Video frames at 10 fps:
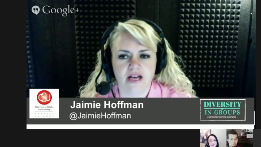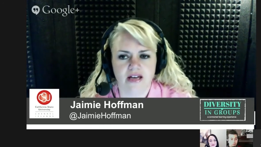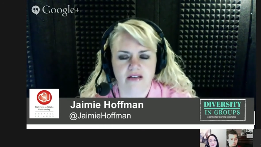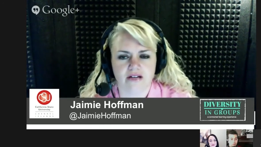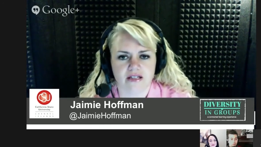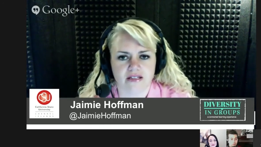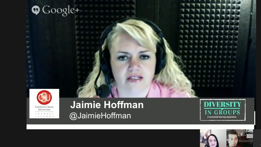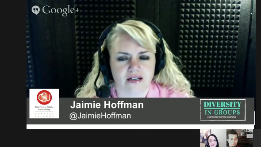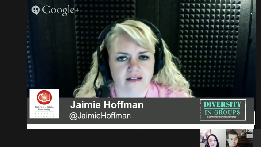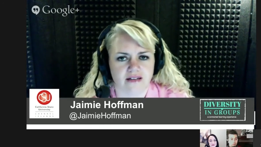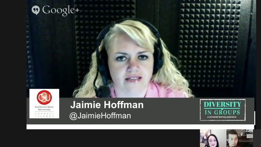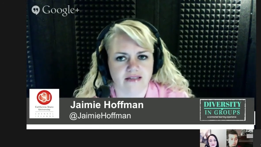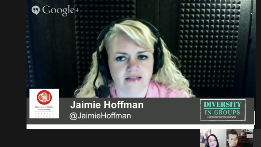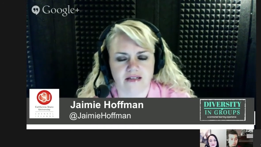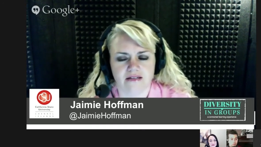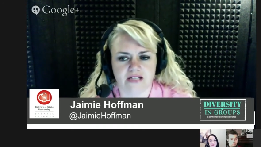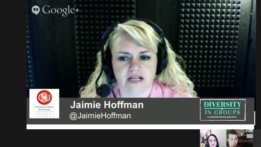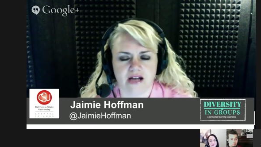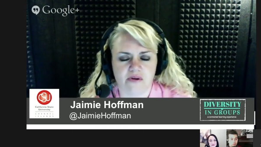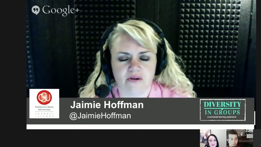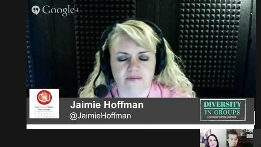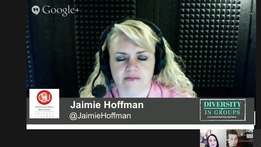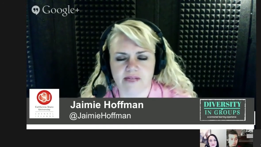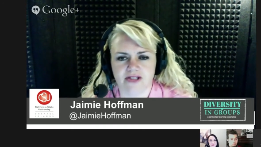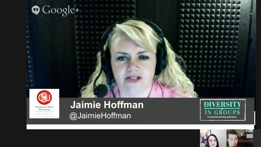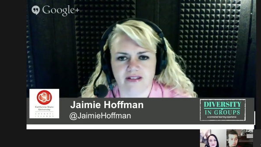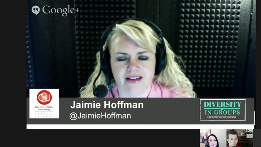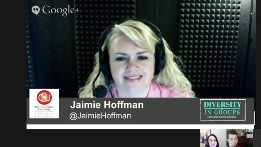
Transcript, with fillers: you can click on that and check out more information there.